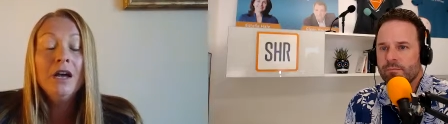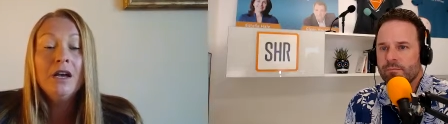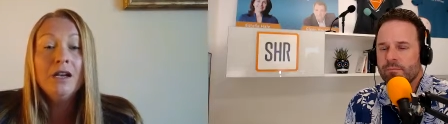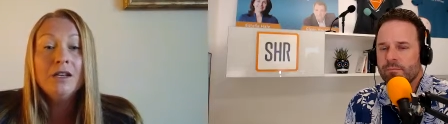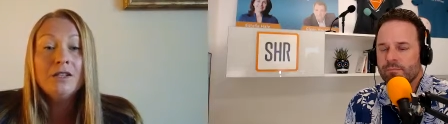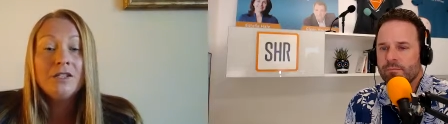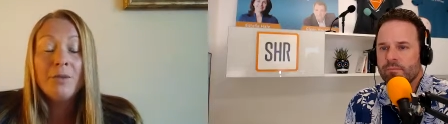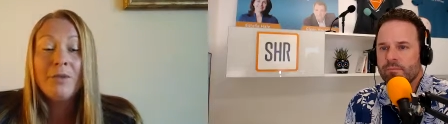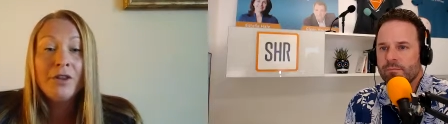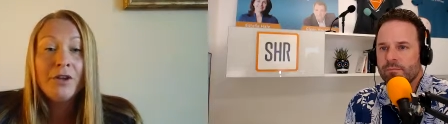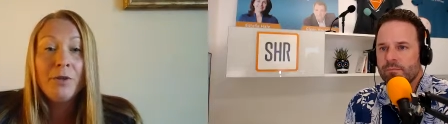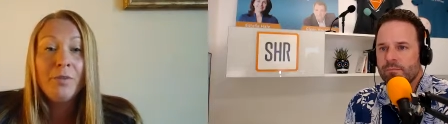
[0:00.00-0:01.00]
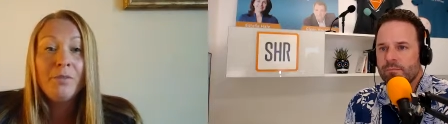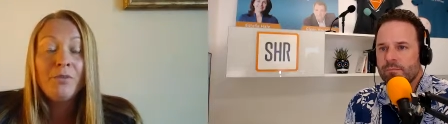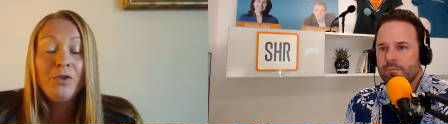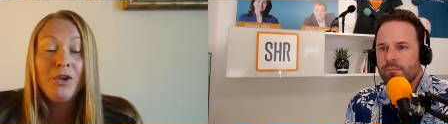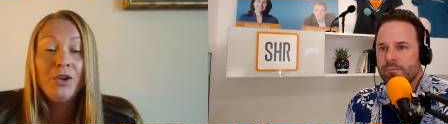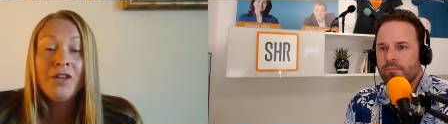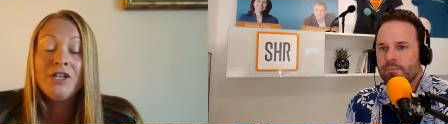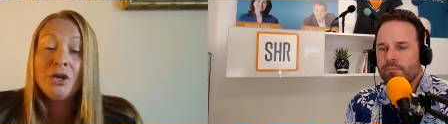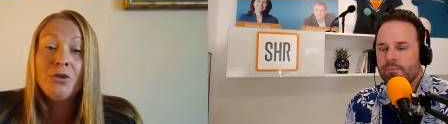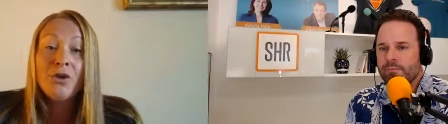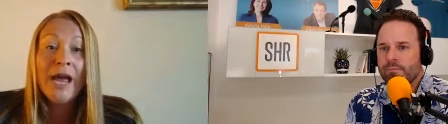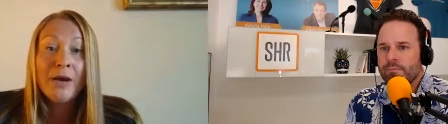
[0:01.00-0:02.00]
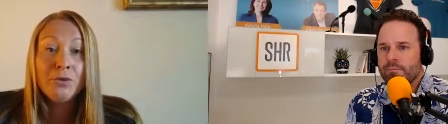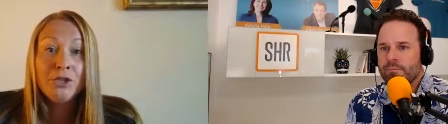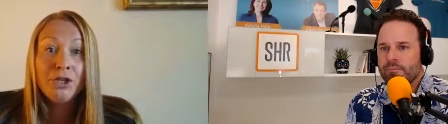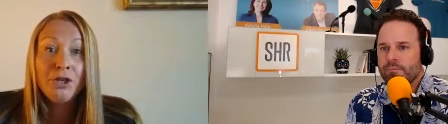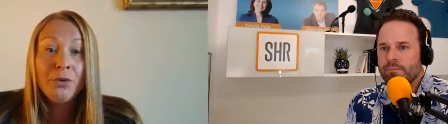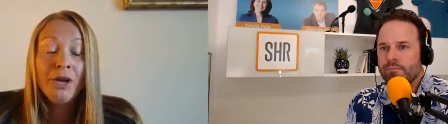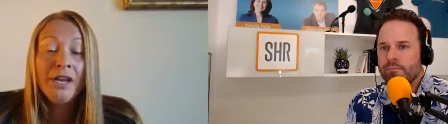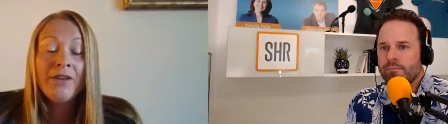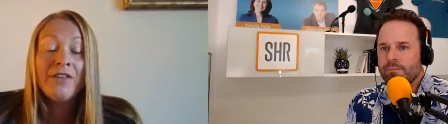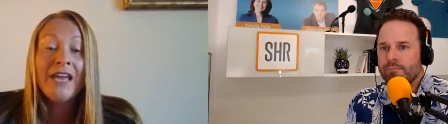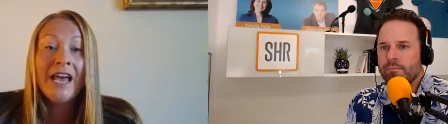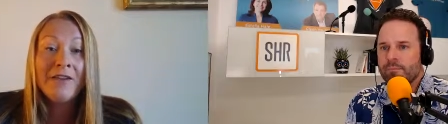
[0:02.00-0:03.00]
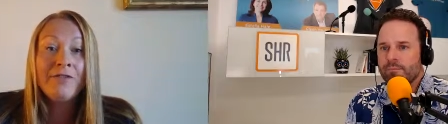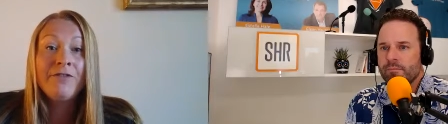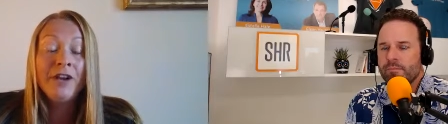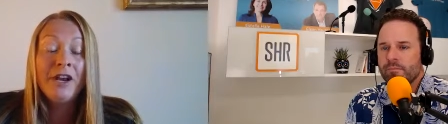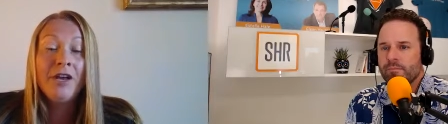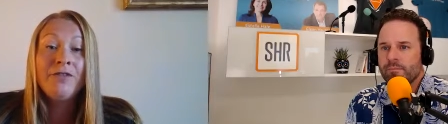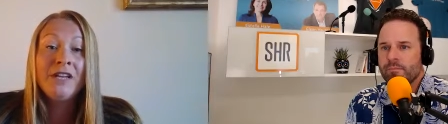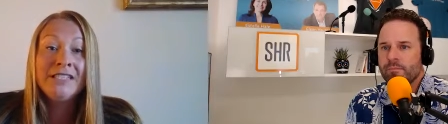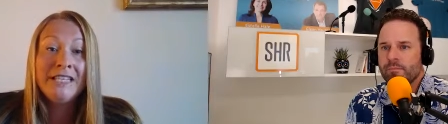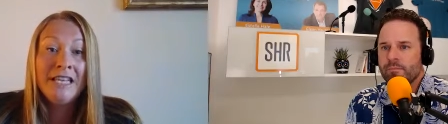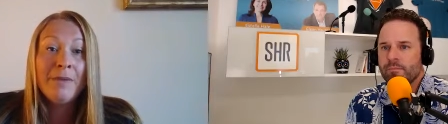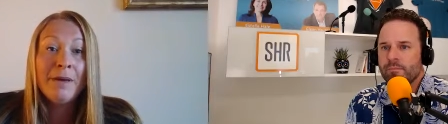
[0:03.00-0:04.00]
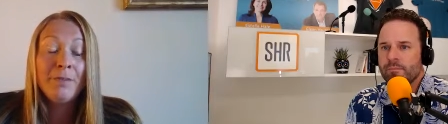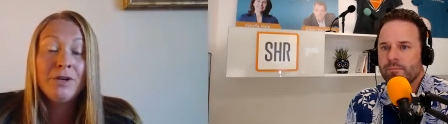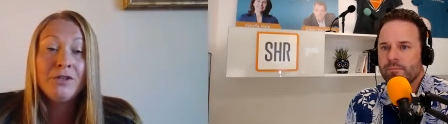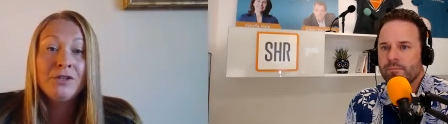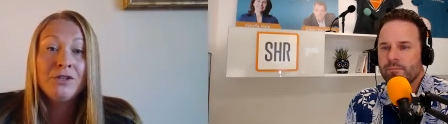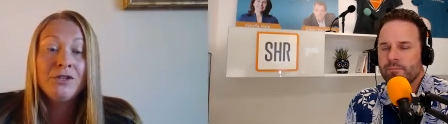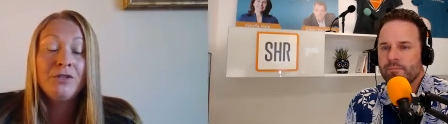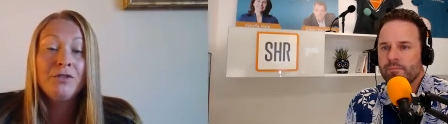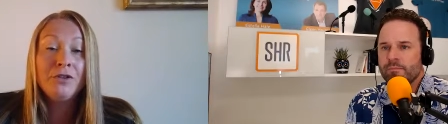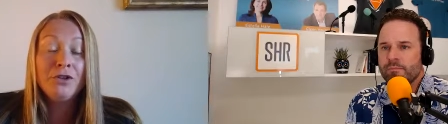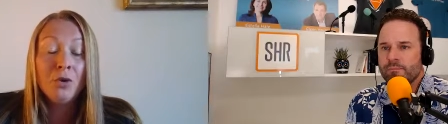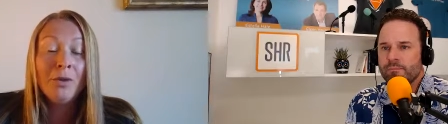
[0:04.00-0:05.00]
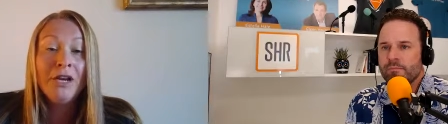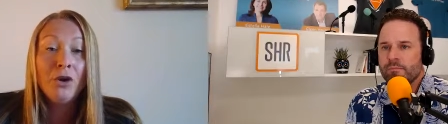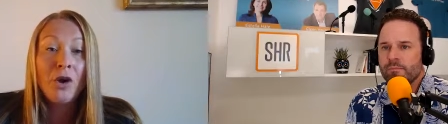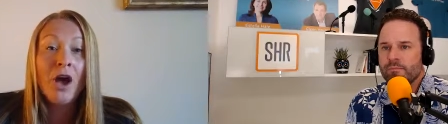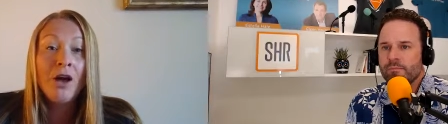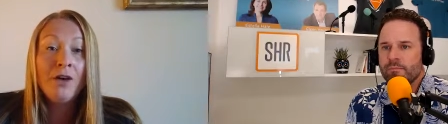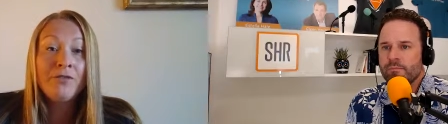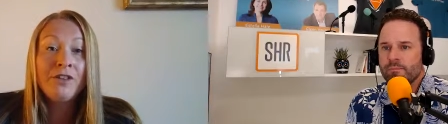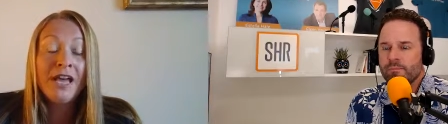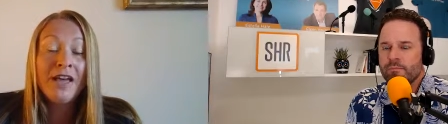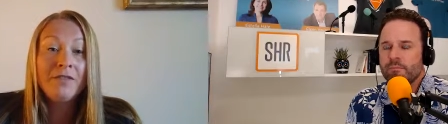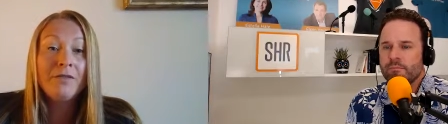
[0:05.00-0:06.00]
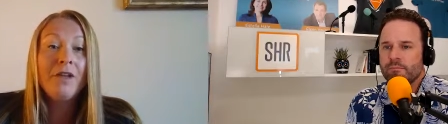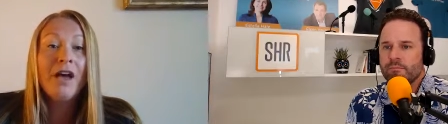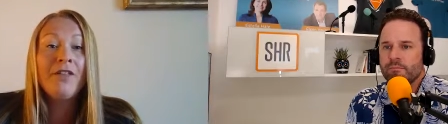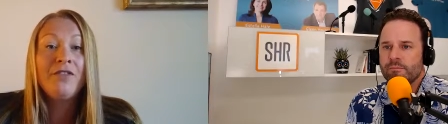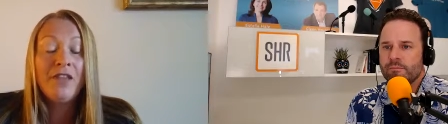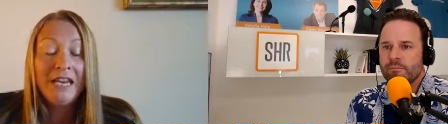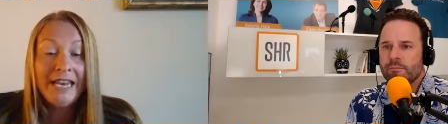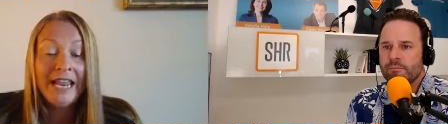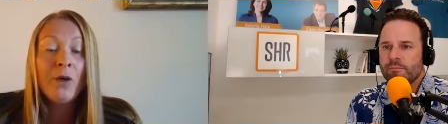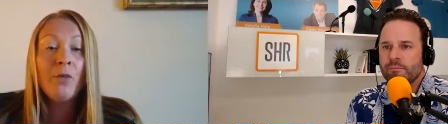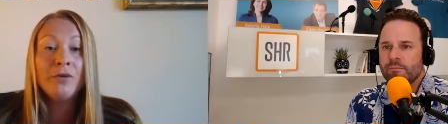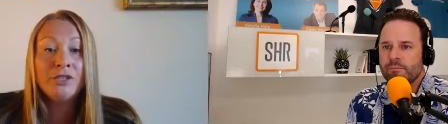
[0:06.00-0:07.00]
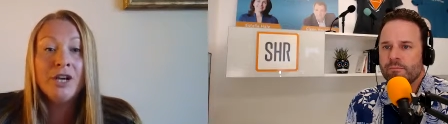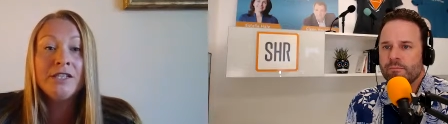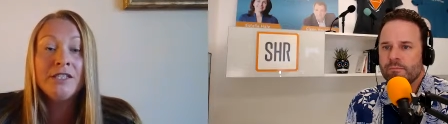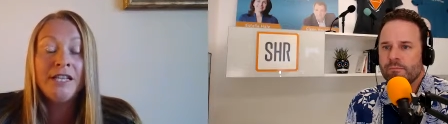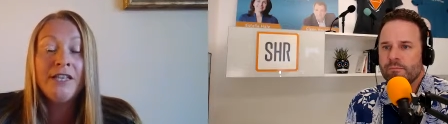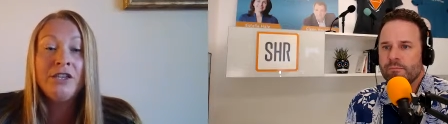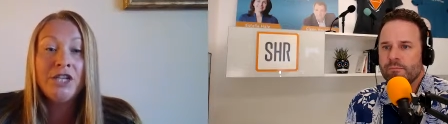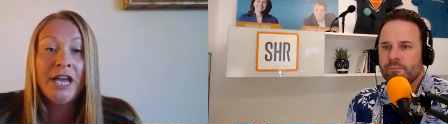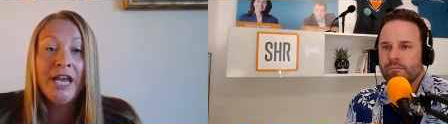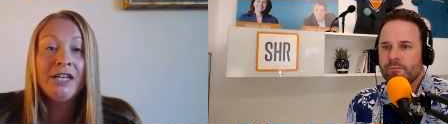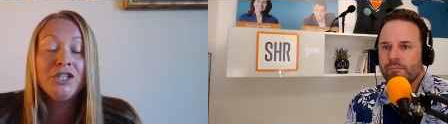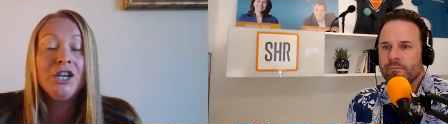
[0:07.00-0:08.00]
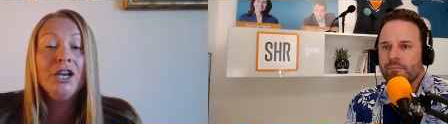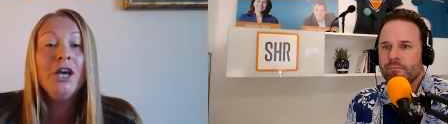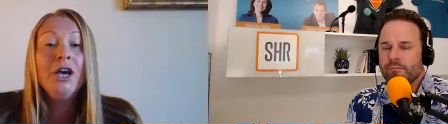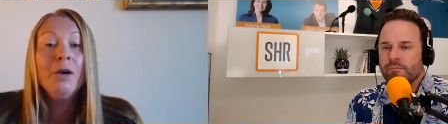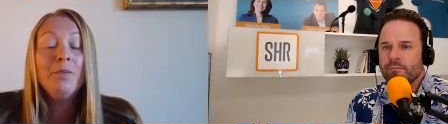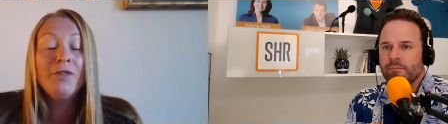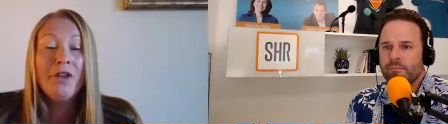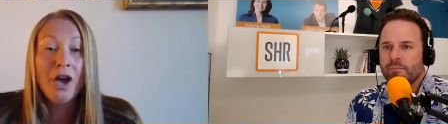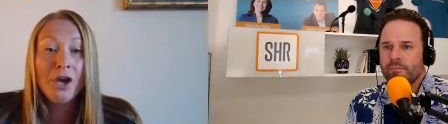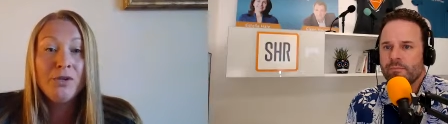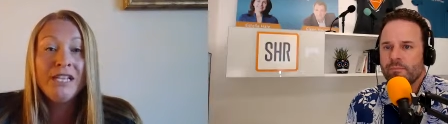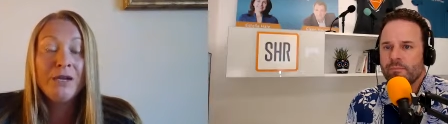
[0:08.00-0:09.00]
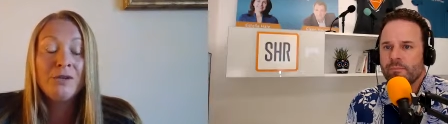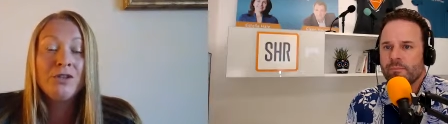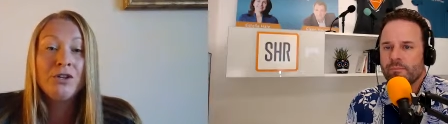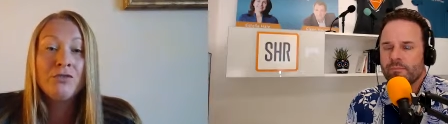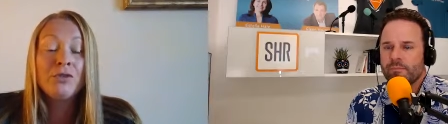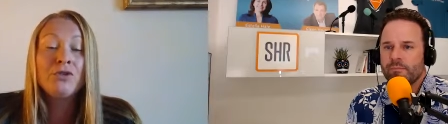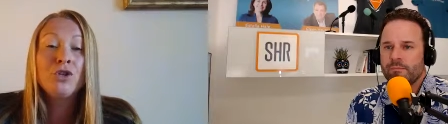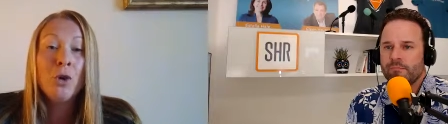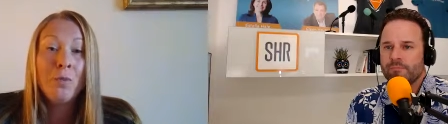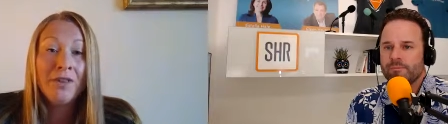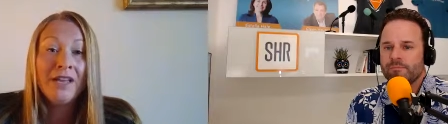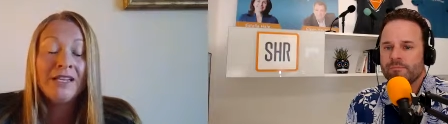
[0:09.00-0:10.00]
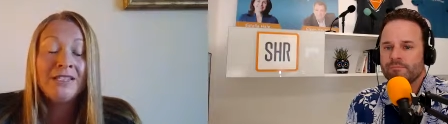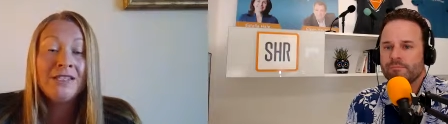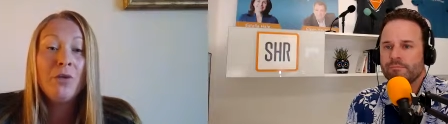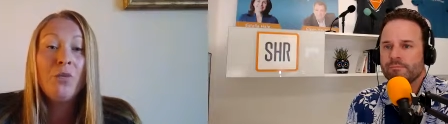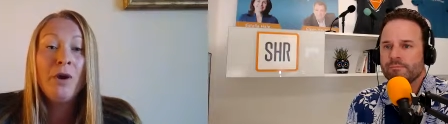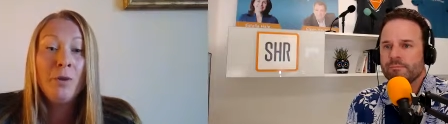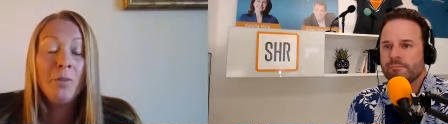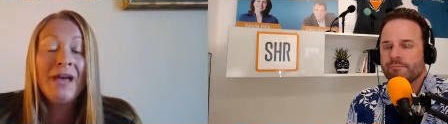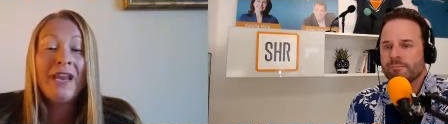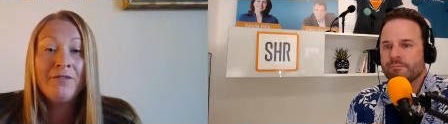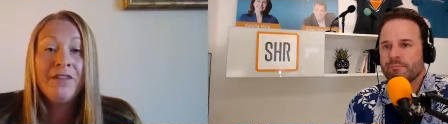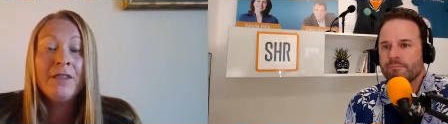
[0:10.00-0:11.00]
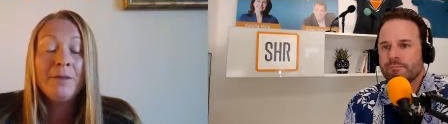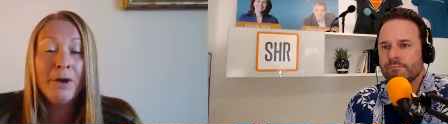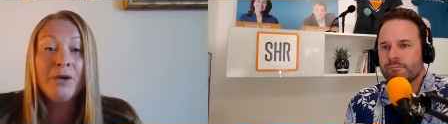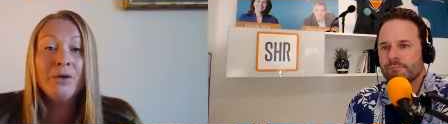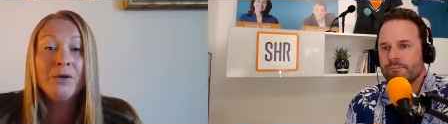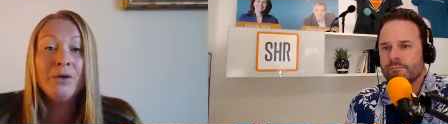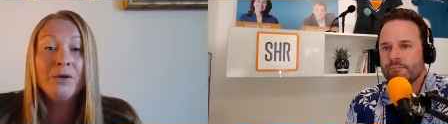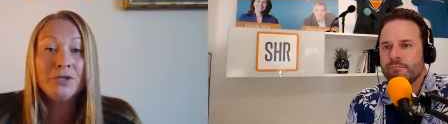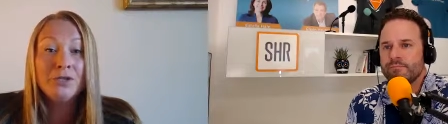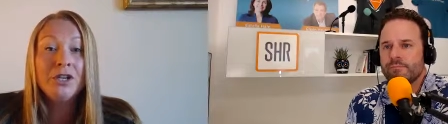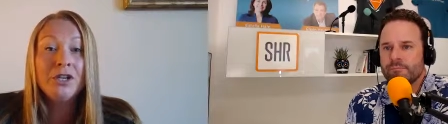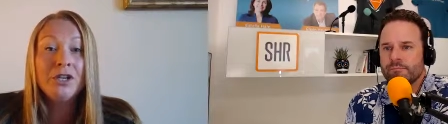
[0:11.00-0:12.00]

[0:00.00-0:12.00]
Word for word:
Speaker 1: Some of them, you know, they don't know how to. And if they have furloughed their team members that, that normally look after that, I think now we will start seeing the change. But the hotels that are on top of this will benefit the most